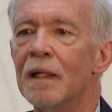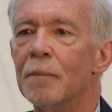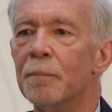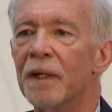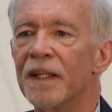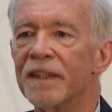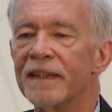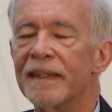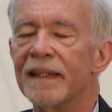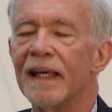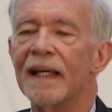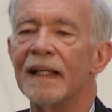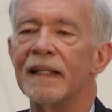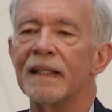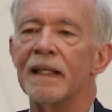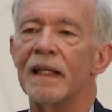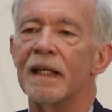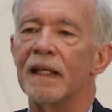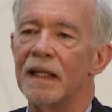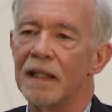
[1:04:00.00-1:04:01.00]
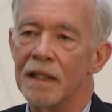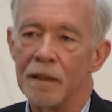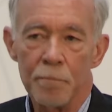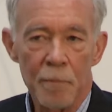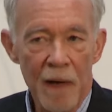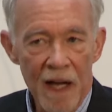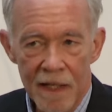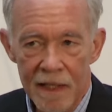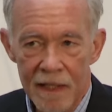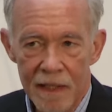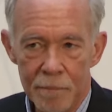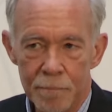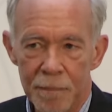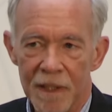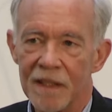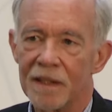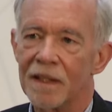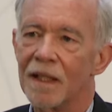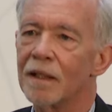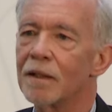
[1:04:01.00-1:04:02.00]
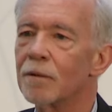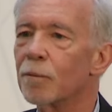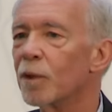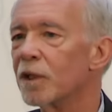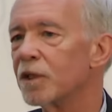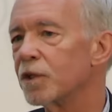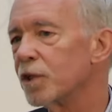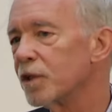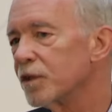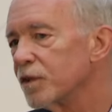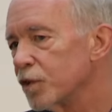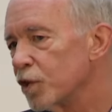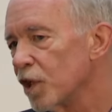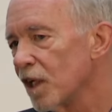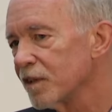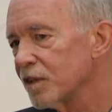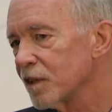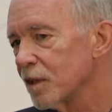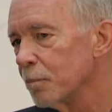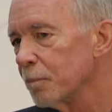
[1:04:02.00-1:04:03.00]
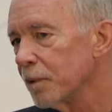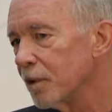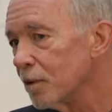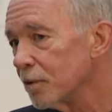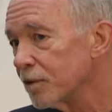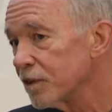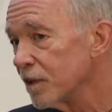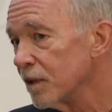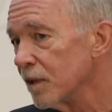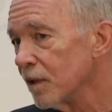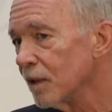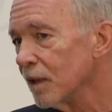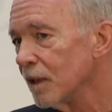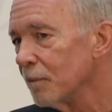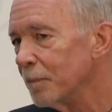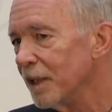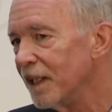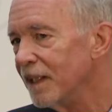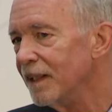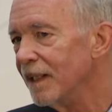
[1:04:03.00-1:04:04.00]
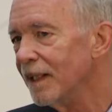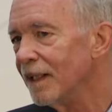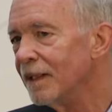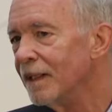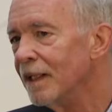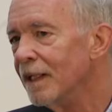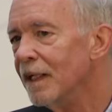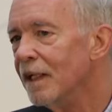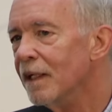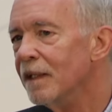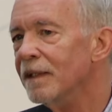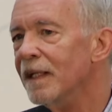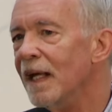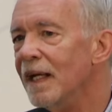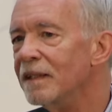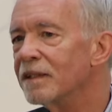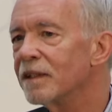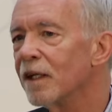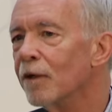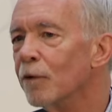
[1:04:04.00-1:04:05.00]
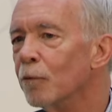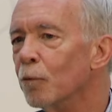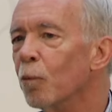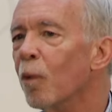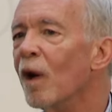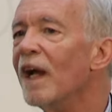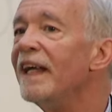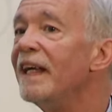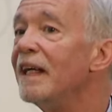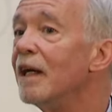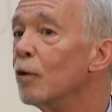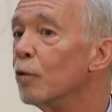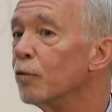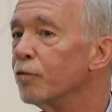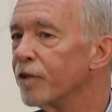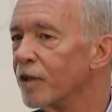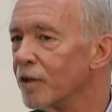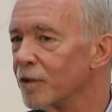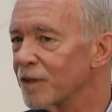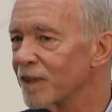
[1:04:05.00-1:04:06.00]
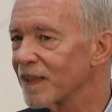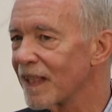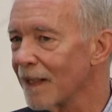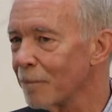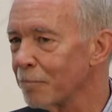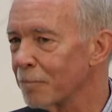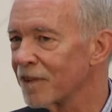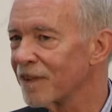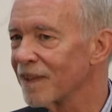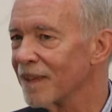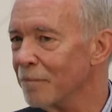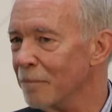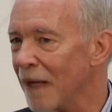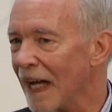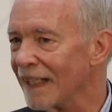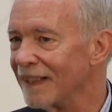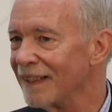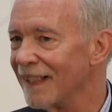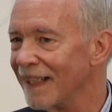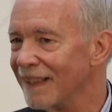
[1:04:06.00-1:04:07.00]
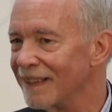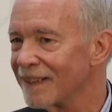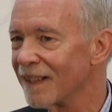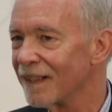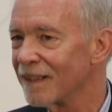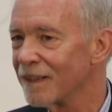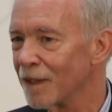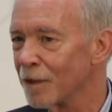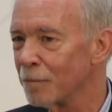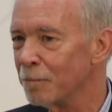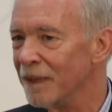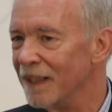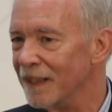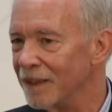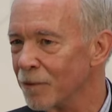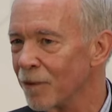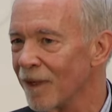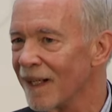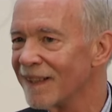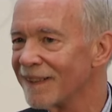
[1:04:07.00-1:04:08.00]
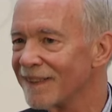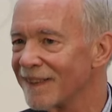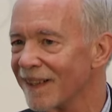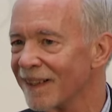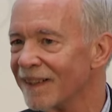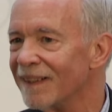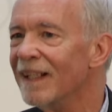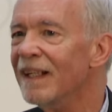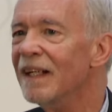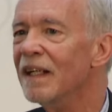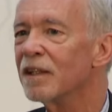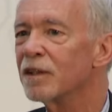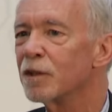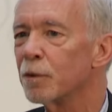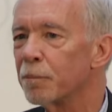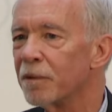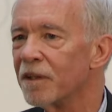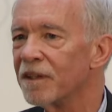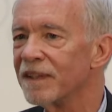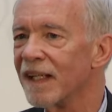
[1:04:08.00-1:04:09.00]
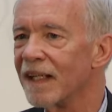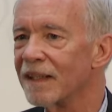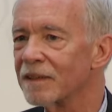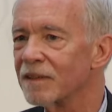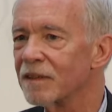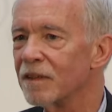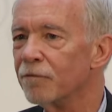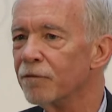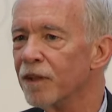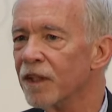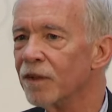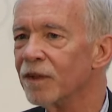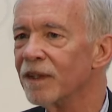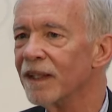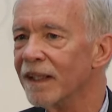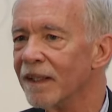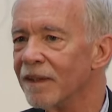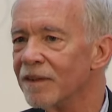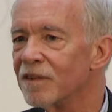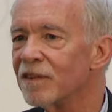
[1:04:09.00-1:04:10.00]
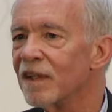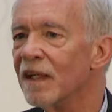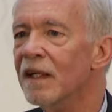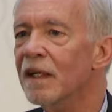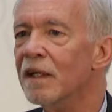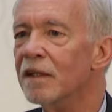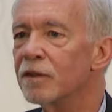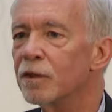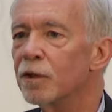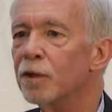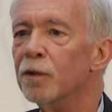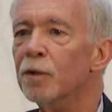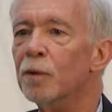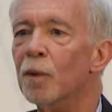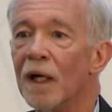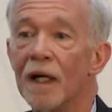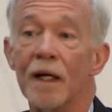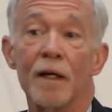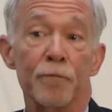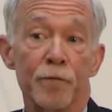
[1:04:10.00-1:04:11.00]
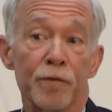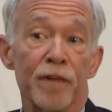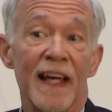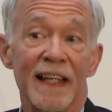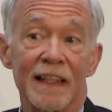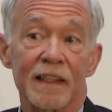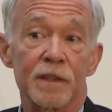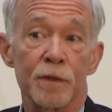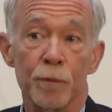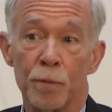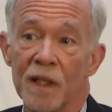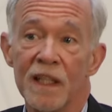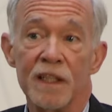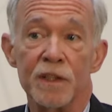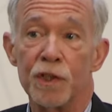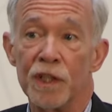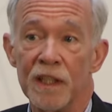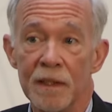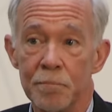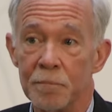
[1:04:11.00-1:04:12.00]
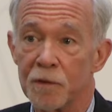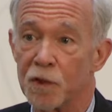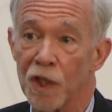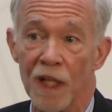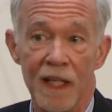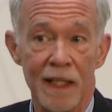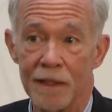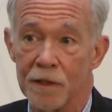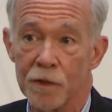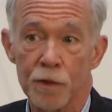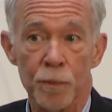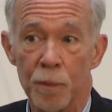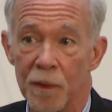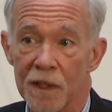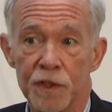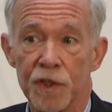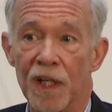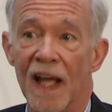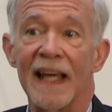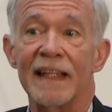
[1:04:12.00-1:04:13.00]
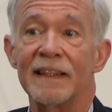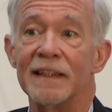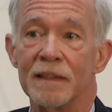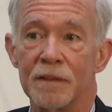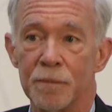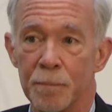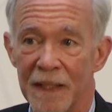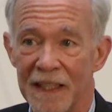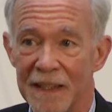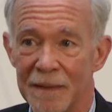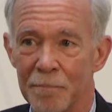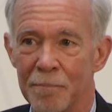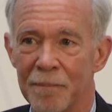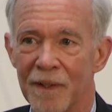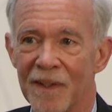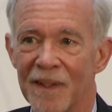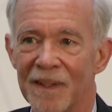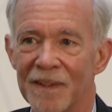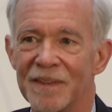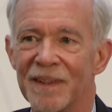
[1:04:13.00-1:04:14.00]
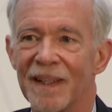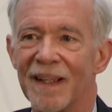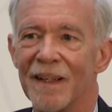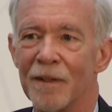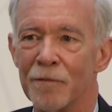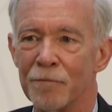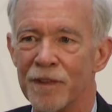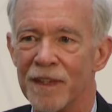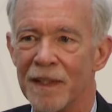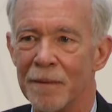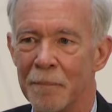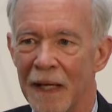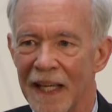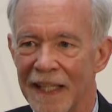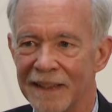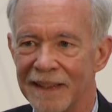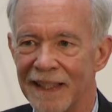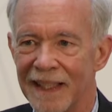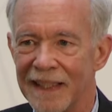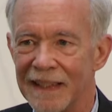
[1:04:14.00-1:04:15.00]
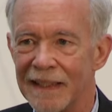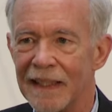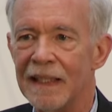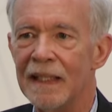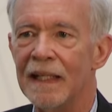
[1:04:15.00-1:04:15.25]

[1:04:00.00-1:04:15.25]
But then, in my opinion, which is just a personal opinion, NATO way overstepped the mandate that had been granted to protect civilians to effect regime change, which hadn't been part of the mandate.